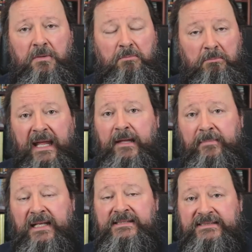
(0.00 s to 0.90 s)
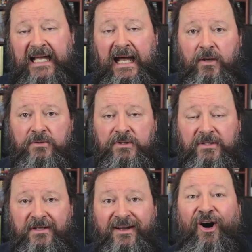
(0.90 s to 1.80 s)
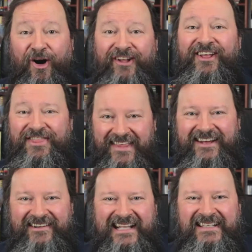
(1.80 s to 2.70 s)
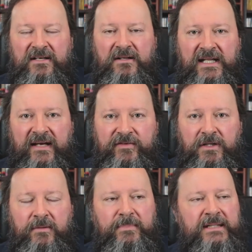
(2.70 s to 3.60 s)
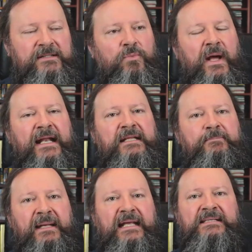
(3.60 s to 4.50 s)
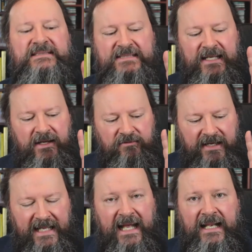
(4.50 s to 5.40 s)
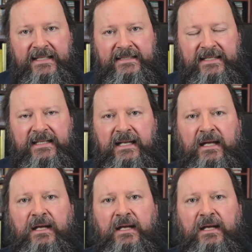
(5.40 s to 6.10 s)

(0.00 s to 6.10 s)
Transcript: may be sound on a theoretical level, but when it meets reality,